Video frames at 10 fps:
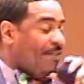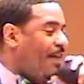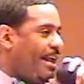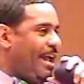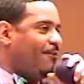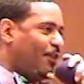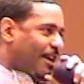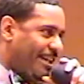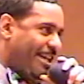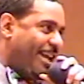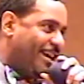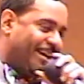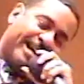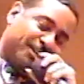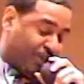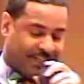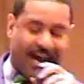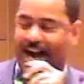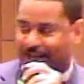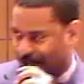that every year in
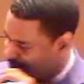Chicago,